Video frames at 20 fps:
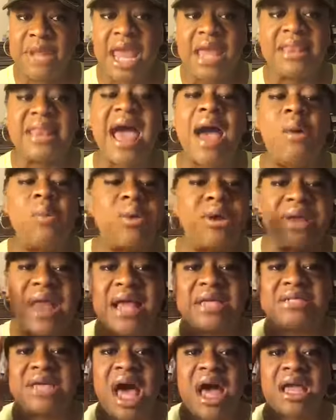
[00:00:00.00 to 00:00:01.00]
Now, we're
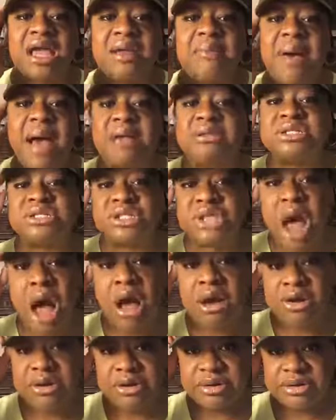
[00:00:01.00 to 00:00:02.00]
not talking about
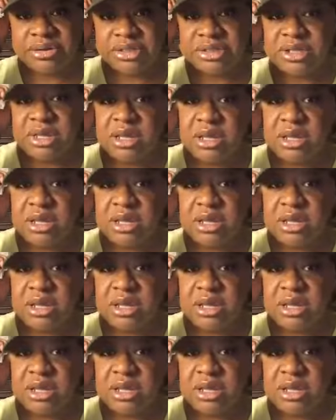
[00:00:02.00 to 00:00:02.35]
stalkers.